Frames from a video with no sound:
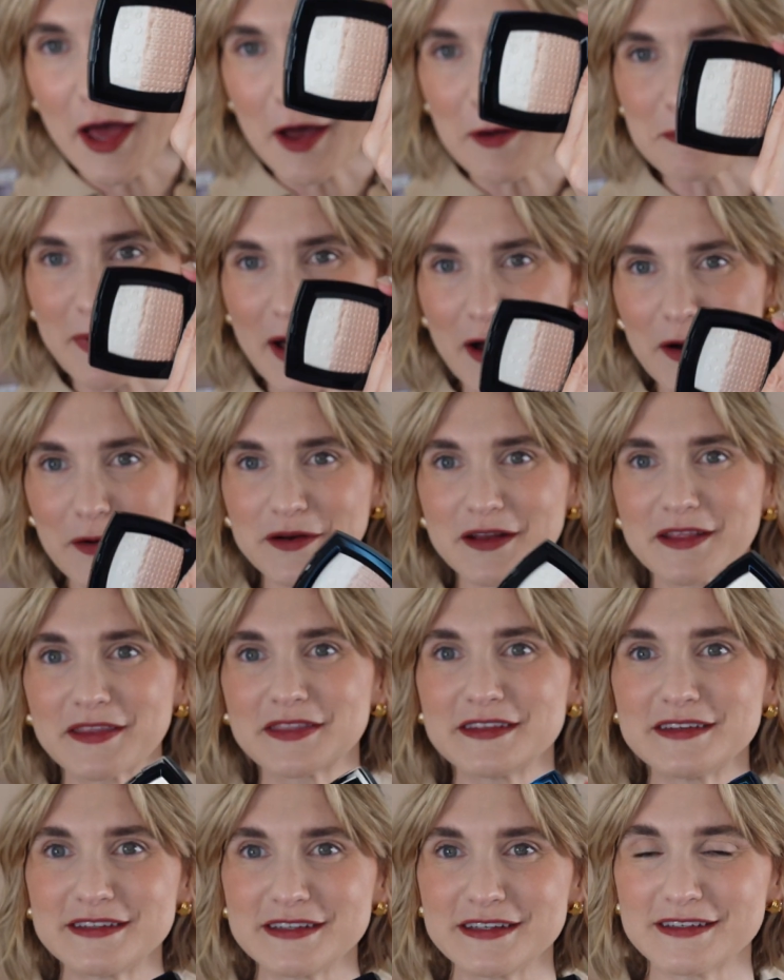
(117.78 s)
about
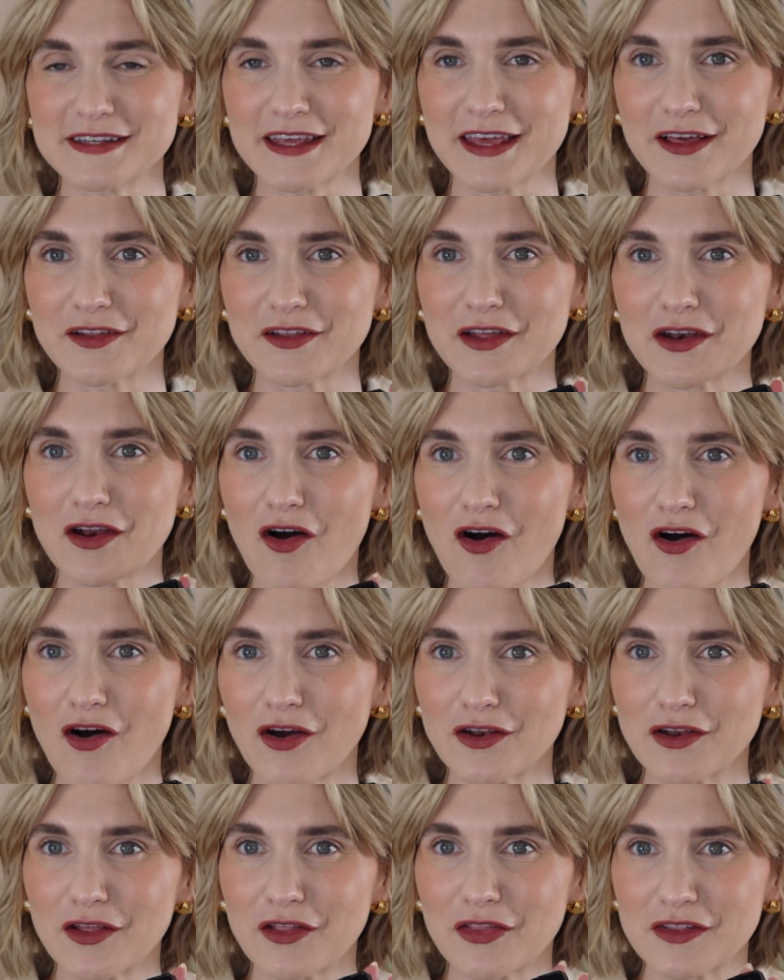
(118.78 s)
the detailing
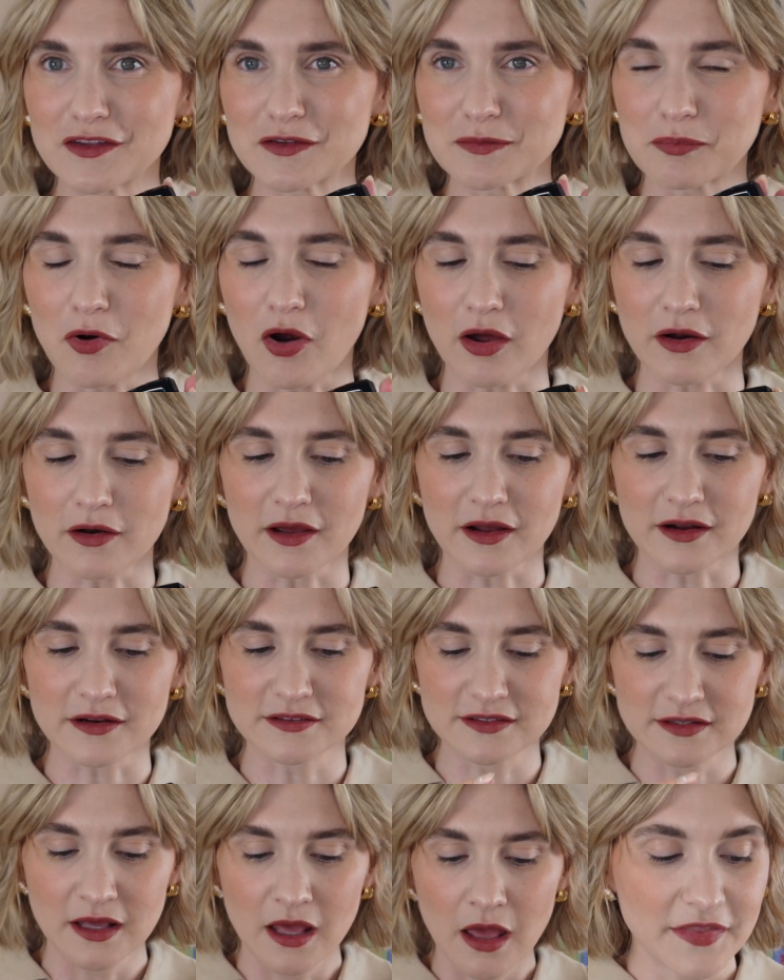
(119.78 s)
on this
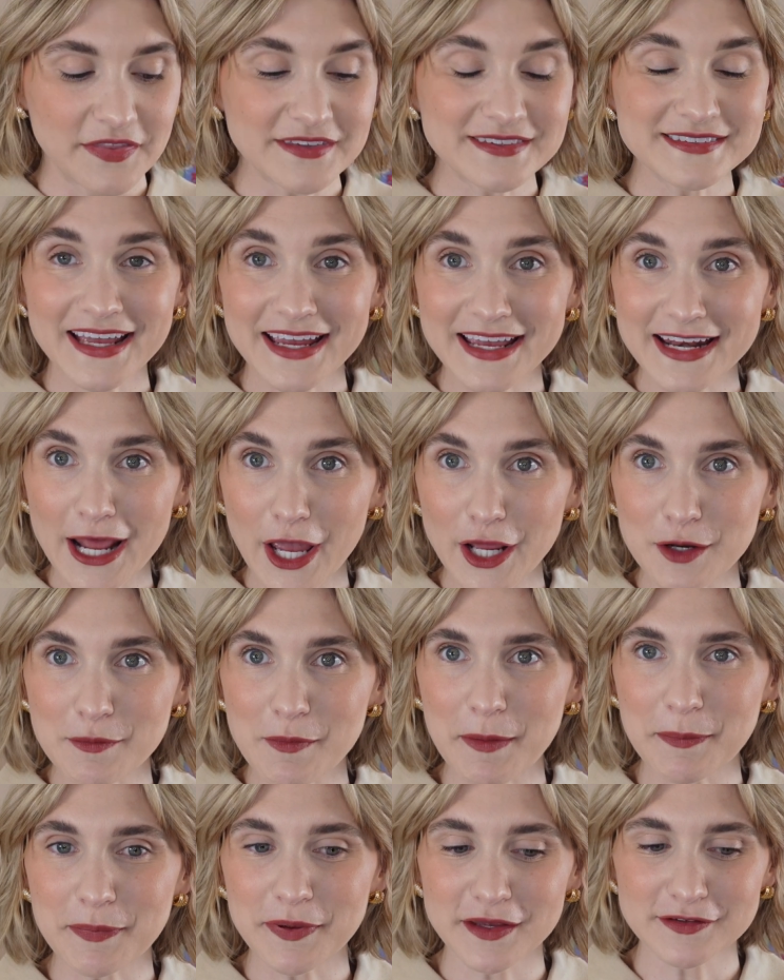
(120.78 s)
product. The second item
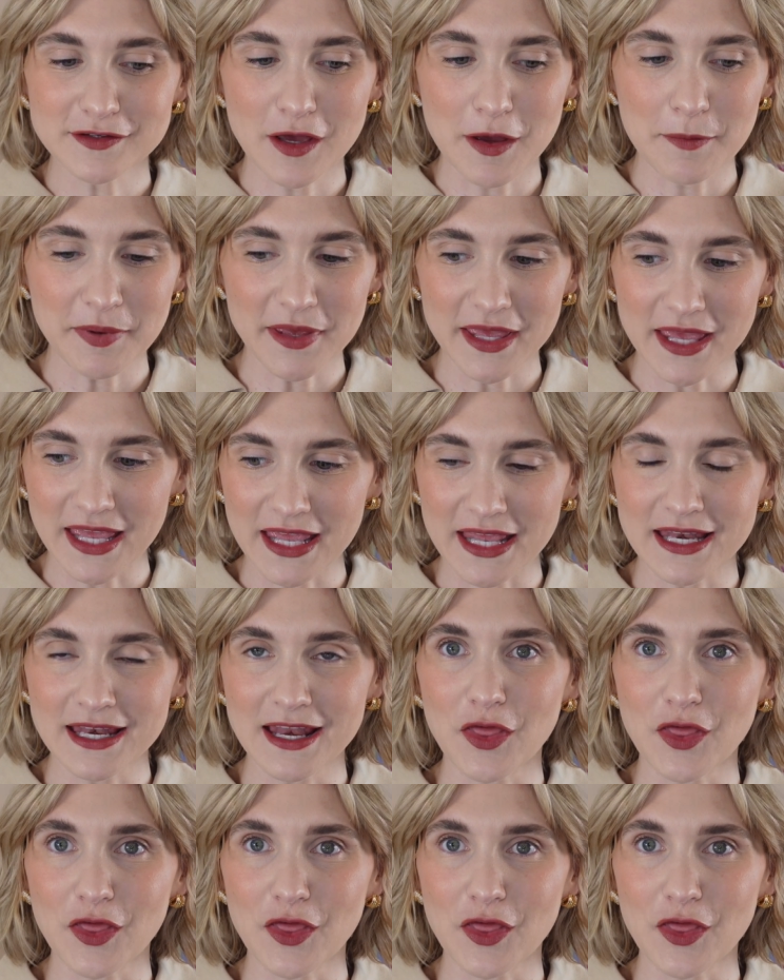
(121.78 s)
I picked up in